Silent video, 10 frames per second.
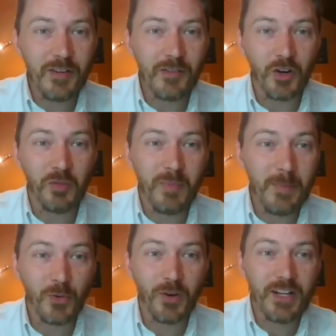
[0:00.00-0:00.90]
have heard me
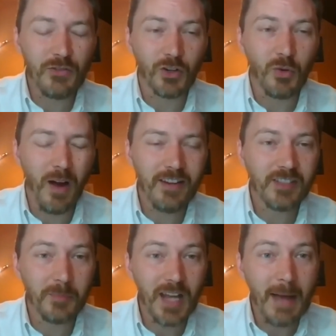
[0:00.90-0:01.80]
preach for quite
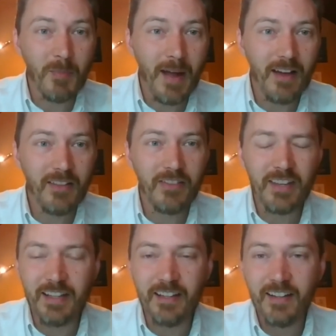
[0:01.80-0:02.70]
some time about
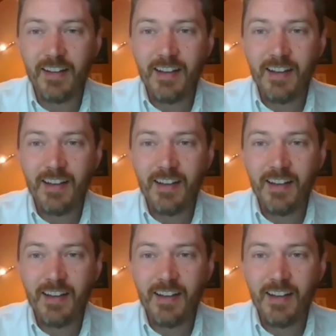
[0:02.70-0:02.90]
the